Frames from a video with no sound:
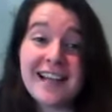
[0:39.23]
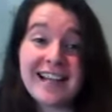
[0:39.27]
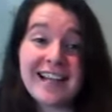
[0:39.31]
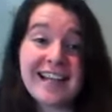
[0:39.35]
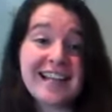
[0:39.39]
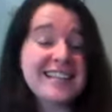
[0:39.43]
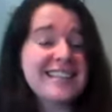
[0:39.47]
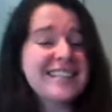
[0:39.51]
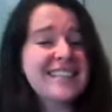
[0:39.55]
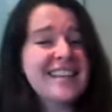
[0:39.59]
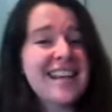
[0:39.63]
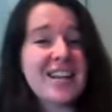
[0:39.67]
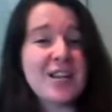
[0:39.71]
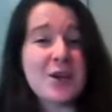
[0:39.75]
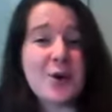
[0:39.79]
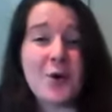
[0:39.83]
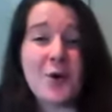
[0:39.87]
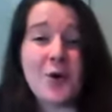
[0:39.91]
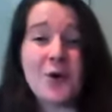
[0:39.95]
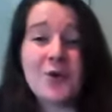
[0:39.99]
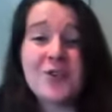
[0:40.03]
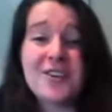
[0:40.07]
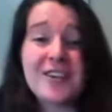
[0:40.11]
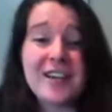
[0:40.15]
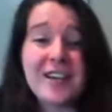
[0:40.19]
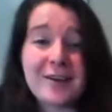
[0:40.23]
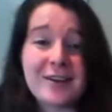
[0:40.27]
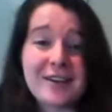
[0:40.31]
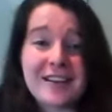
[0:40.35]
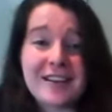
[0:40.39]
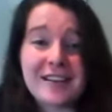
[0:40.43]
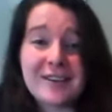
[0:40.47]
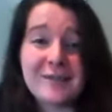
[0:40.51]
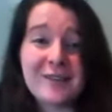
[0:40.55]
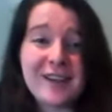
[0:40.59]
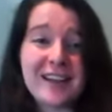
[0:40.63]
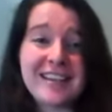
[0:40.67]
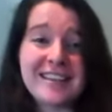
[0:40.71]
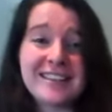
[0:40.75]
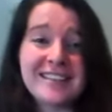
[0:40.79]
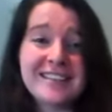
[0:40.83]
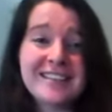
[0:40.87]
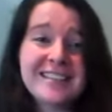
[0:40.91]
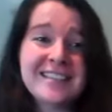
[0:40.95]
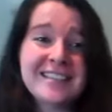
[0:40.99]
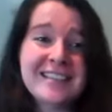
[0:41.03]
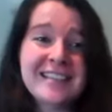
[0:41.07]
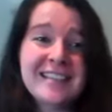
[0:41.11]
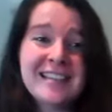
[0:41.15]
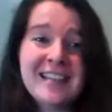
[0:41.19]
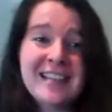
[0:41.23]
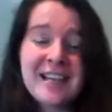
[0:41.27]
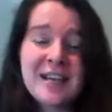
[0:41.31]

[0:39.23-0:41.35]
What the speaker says: against any ordinary invaders,